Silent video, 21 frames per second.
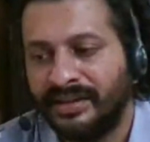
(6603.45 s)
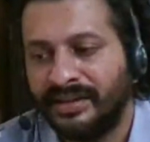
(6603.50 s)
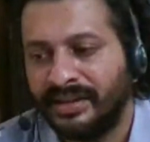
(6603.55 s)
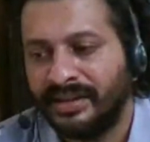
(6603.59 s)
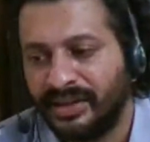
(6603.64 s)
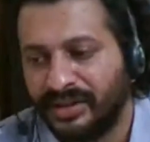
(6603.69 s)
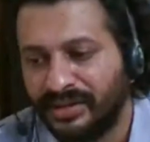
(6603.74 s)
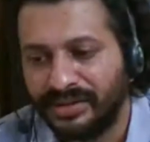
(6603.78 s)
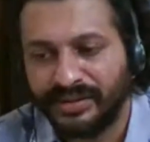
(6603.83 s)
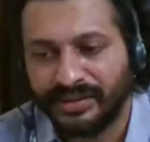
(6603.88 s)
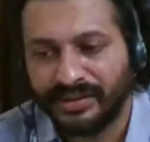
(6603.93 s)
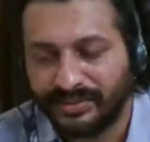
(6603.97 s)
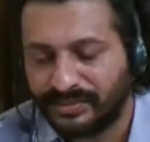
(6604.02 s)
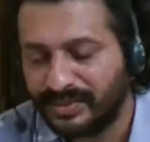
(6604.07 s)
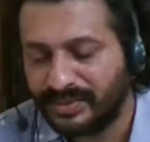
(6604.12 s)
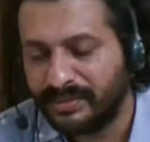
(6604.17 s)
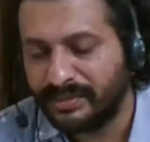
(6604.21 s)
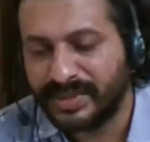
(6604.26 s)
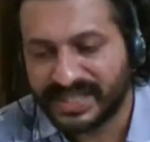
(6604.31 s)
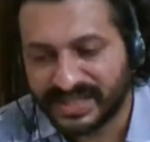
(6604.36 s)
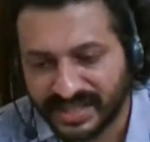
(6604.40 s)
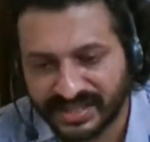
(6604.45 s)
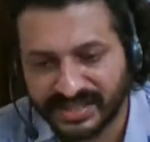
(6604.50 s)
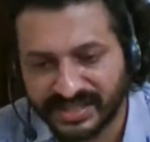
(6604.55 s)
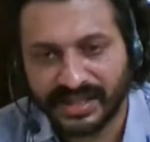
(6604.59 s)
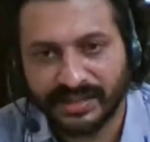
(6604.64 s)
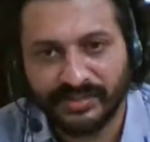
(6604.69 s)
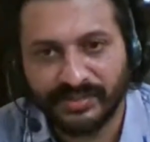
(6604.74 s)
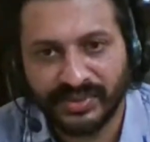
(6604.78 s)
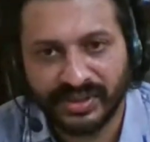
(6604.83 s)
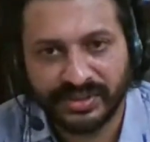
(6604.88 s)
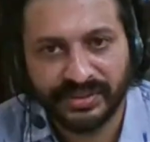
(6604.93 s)
You know, the best
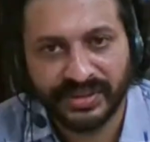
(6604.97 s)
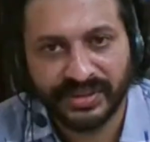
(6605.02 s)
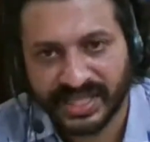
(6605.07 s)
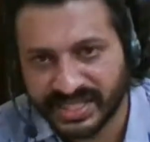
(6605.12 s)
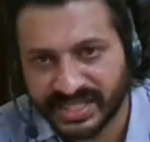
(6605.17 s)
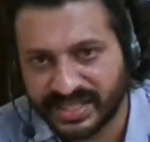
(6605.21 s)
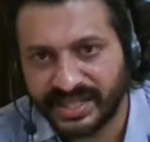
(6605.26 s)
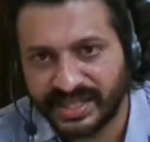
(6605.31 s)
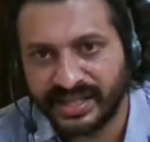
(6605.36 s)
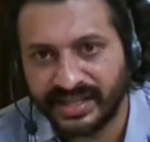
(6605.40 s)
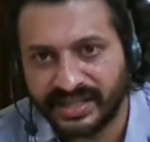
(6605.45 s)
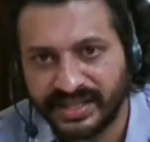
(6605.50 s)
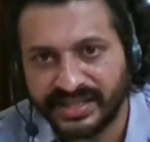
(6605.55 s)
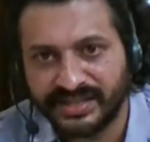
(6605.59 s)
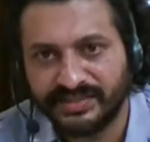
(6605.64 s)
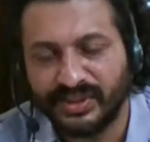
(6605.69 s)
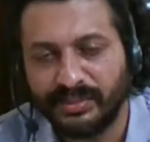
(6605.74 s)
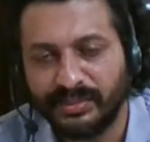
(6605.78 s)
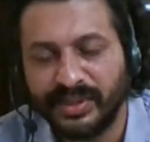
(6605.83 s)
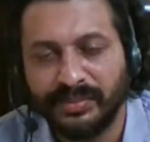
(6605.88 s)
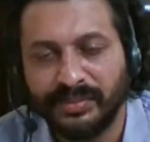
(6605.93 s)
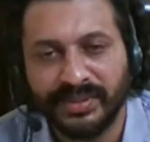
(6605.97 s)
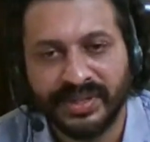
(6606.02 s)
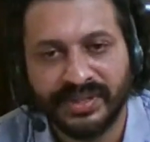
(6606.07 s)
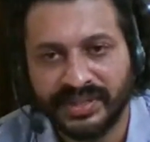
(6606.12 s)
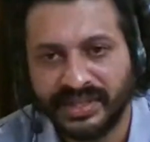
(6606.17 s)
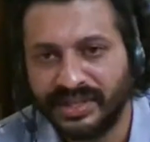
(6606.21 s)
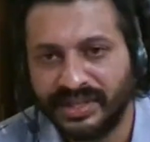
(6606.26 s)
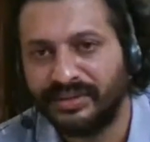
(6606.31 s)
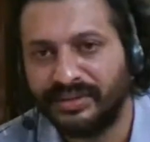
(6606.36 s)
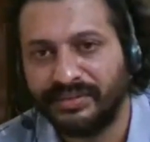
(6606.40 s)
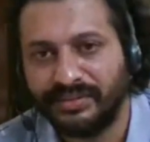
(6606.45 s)
example to understand this would be,
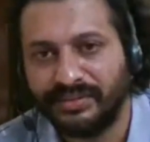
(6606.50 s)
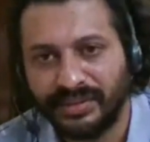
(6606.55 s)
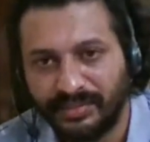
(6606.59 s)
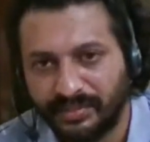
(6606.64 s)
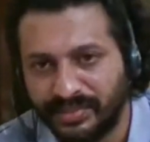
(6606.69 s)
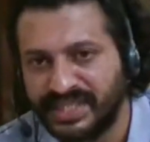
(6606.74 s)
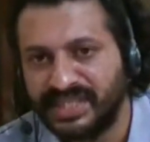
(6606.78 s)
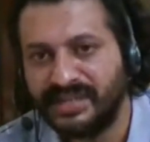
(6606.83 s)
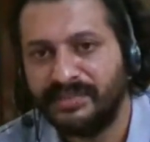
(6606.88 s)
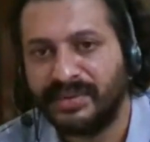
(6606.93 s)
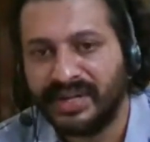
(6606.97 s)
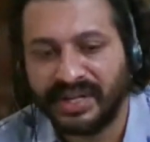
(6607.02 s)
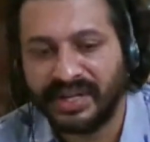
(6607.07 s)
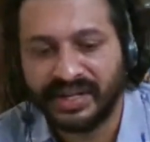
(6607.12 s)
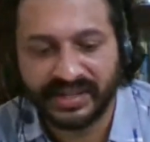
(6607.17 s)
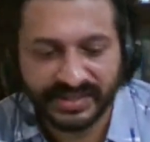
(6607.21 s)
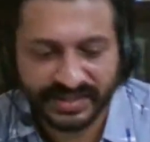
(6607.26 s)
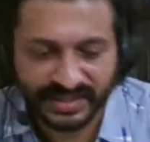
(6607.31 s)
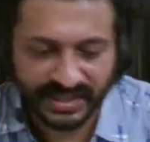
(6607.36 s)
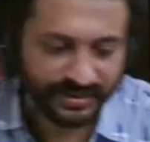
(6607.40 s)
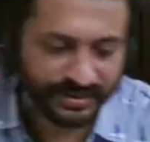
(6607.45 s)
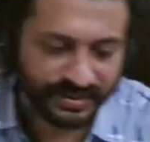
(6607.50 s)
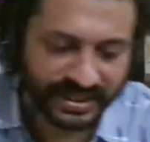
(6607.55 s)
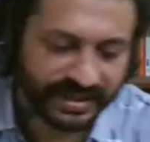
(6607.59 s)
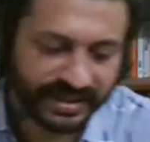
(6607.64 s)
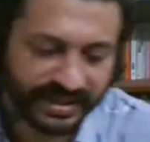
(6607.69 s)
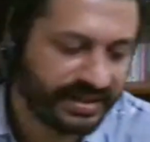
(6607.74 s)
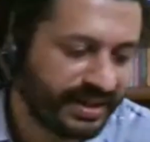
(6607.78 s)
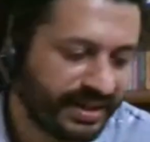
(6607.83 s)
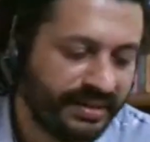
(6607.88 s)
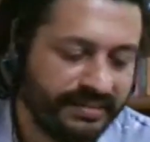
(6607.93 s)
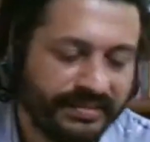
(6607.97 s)
you know, P.G. Panikkar's, you know,
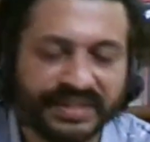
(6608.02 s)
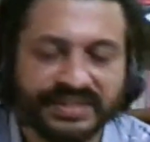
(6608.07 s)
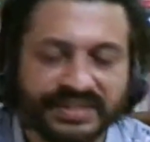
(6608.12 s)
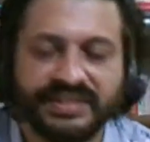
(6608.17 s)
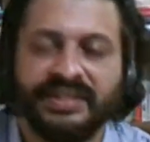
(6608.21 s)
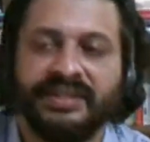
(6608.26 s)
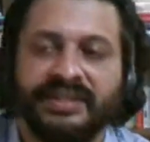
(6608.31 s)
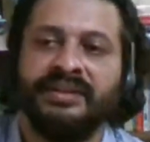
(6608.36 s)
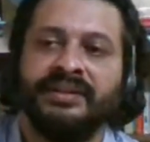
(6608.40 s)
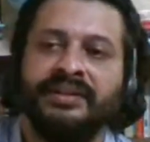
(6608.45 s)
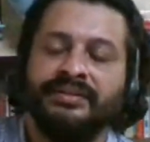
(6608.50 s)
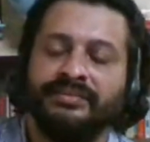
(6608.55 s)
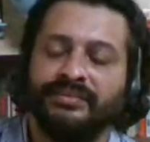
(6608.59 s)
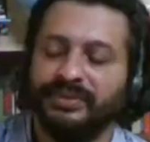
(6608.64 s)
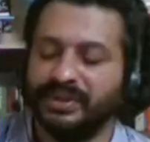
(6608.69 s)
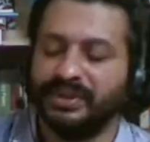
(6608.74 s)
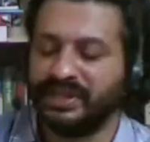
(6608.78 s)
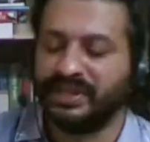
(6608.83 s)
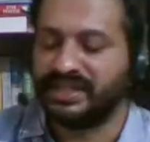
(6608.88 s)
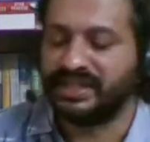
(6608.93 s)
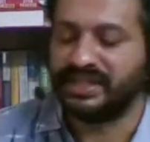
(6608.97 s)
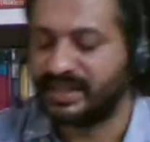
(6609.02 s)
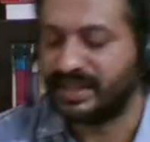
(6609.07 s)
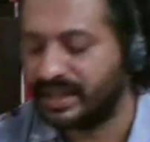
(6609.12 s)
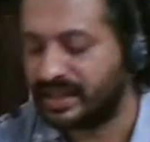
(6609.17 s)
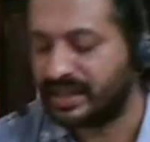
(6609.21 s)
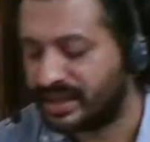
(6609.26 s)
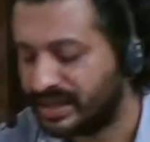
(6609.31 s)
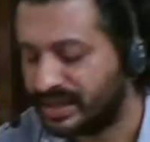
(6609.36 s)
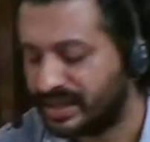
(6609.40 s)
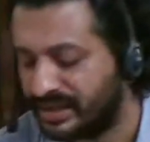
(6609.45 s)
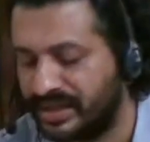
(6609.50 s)
land reclamation work is
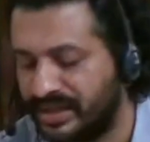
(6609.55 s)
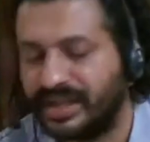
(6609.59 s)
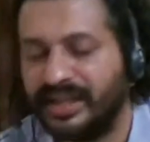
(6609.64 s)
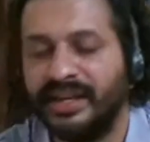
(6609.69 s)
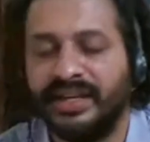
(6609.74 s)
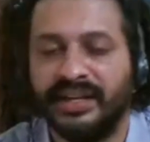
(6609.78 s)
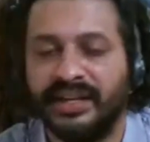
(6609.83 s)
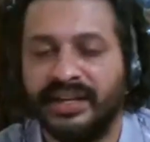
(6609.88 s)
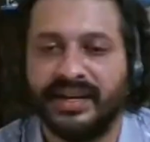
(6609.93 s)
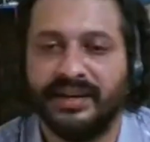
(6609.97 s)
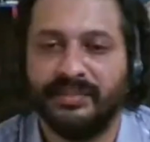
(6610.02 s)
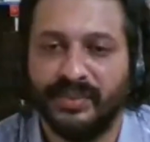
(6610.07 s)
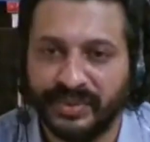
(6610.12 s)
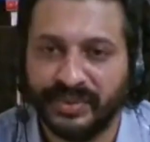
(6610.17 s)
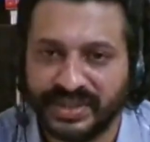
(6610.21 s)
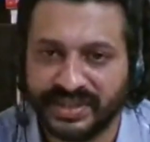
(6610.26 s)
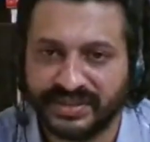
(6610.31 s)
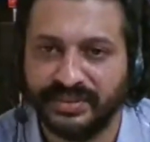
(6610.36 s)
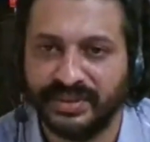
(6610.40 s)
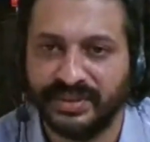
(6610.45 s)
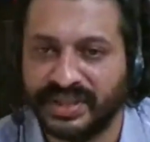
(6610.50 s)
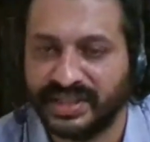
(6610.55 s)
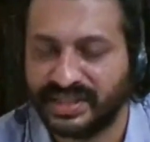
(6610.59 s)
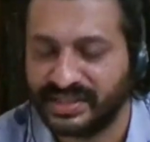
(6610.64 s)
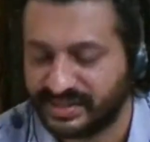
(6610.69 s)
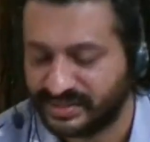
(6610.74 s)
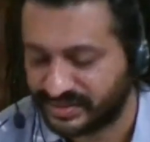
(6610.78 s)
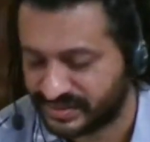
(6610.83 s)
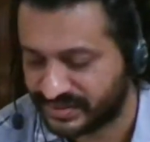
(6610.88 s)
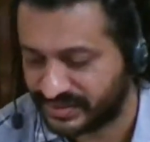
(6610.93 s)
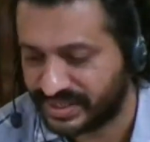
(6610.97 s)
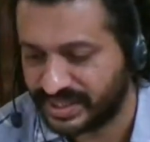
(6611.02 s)
there, and K.T. Ramohan's work is
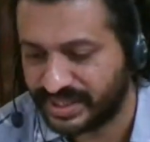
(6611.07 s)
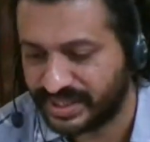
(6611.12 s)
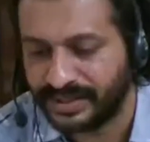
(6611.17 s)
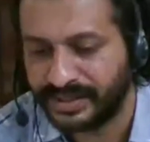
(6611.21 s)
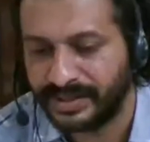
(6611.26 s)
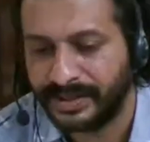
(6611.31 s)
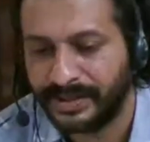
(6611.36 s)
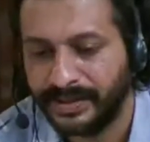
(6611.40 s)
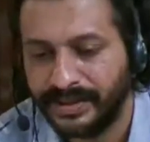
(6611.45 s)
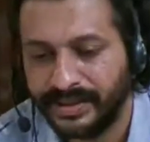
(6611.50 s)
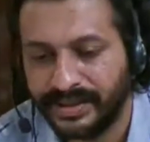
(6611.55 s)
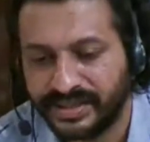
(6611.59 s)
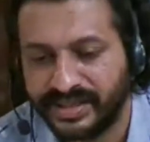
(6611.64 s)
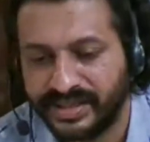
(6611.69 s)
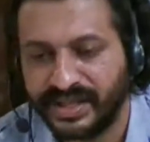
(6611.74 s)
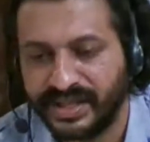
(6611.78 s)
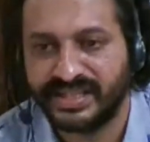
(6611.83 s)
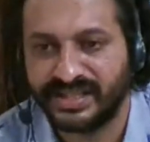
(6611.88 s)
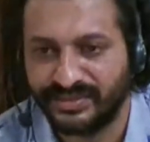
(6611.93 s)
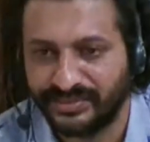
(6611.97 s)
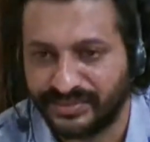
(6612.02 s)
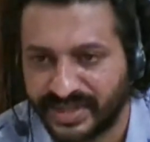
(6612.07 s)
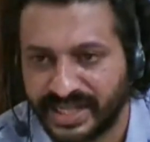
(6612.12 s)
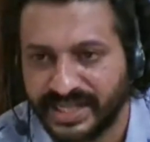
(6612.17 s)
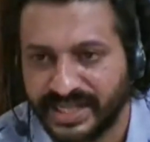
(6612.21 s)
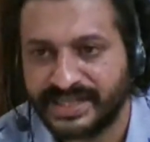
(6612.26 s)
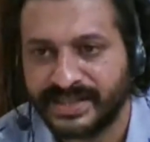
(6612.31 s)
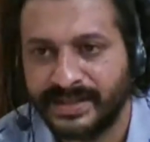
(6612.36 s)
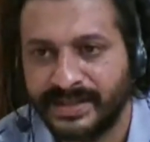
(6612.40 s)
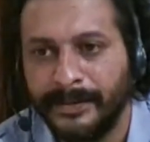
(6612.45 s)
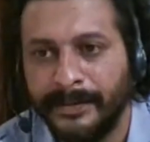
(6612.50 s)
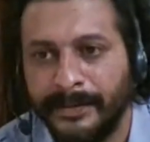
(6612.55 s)
also there, Tales of
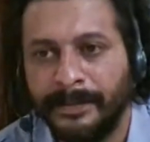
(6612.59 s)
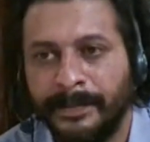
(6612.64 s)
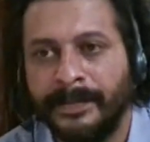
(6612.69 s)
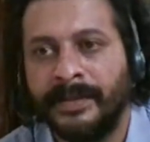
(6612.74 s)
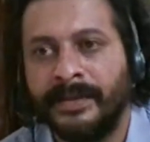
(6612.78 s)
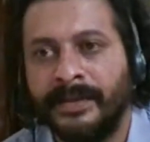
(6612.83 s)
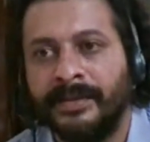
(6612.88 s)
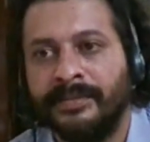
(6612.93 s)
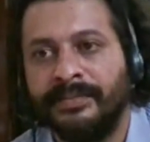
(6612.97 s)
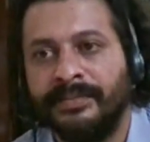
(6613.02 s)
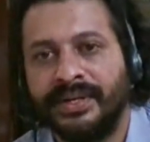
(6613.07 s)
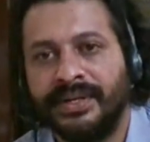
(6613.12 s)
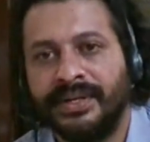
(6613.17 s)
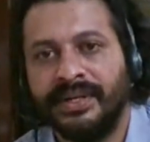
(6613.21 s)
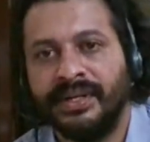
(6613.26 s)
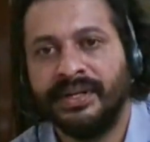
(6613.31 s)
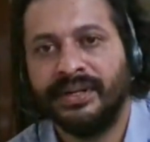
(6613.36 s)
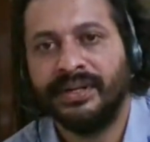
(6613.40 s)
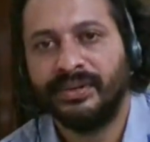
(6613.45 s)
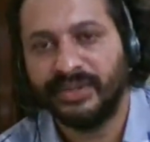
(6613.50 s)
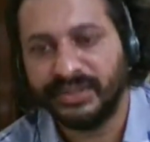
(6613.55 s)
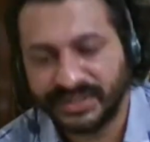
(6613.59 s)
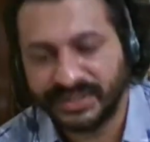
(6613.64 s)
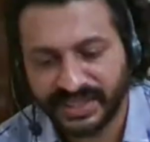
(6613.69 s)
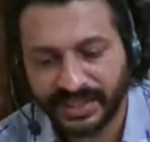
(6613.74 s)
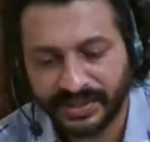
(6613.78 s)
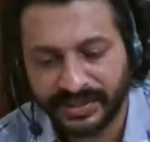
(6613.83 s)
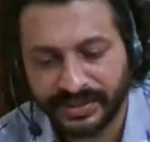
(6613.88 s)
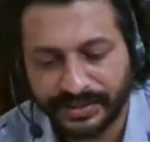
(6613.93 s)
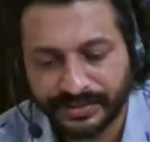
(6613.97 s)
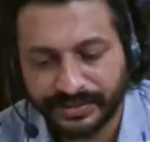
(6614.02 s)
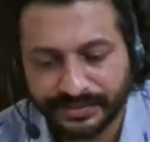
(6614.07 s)
Rice. But
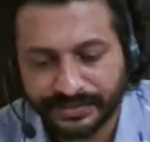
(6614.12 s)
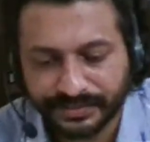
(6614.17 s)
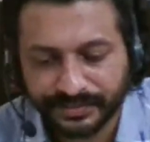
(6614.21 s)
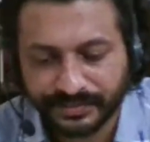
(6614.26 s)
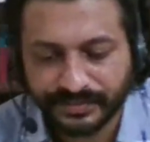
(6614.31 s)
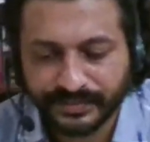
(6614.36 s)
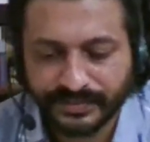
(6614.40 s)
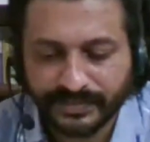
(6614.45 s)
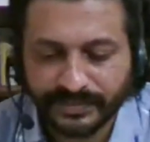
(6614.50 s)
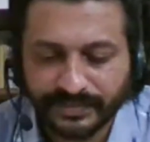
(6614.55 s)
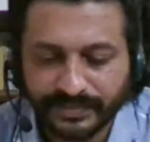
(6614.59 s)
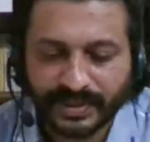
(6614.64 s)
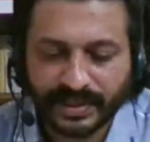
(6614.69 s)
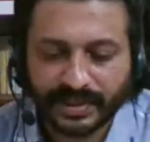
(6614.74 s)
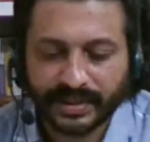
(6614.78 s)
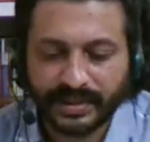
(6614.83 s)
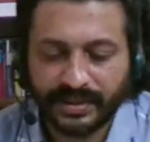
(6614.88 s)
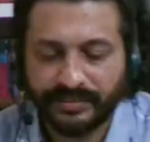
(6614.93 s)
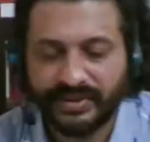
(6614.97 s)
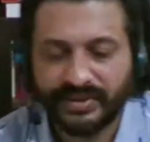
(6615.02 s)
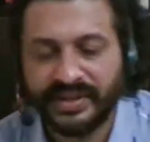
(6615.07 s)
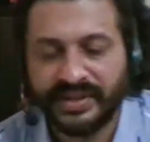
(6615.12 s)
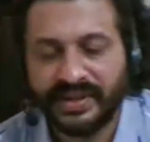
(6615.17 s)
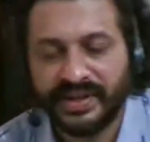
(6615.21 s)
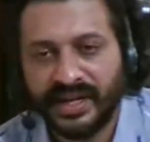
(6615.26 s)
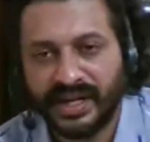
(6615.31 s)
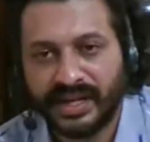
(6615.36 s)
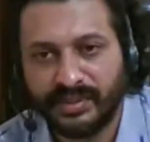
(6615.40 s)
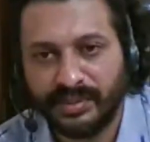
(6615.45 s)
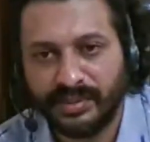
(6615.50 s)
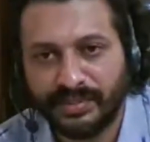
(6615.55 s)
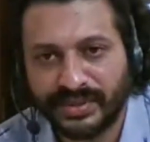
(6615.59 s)
Cochin, when the
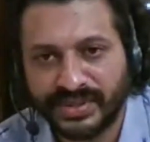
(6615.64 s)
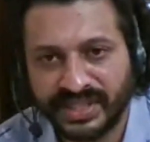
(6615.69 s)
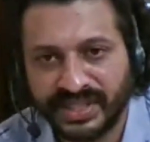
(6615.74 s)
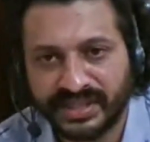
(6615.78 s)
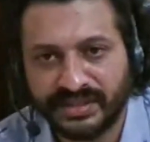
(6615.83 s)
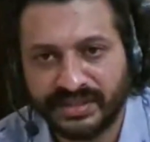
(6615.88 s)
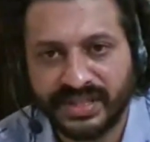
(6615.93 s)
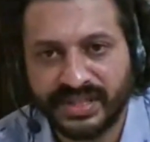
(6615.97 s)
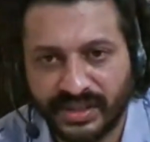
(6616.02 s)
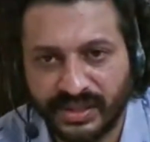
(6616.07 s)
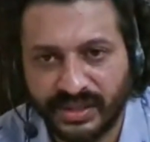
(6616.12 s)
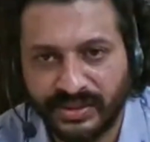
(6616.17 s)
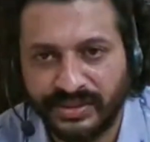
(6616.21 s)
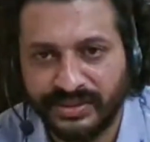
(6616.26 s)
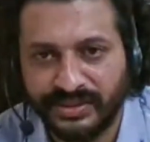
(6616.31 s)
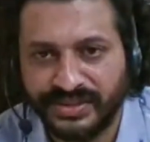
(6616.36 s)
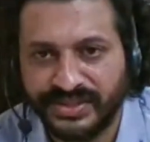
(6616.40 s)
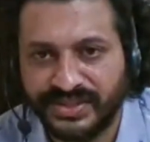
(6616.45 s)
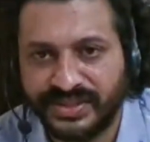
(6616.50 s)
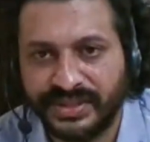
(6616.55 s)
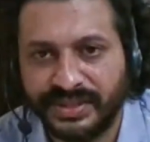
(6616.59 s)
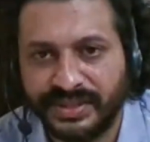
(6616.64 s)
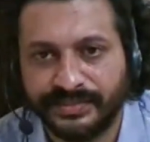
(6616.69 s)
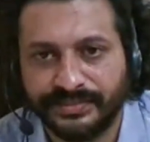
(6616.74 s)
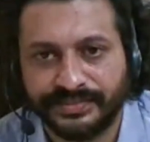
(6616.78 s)
harbor project was launched,